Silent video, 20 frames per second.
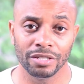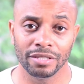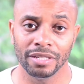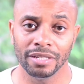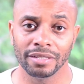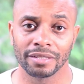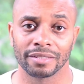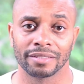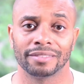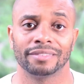you
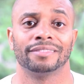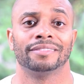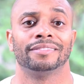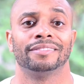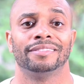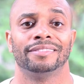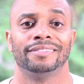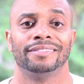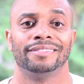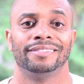think.
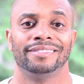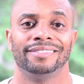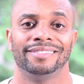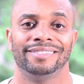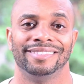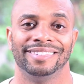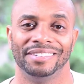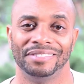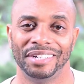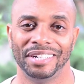
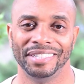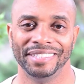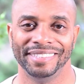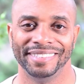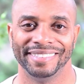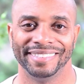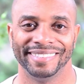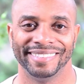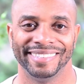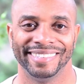All right?
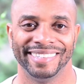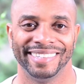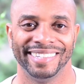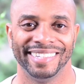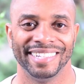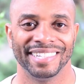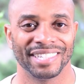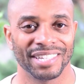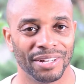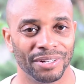
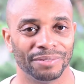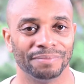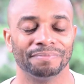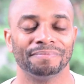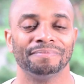So,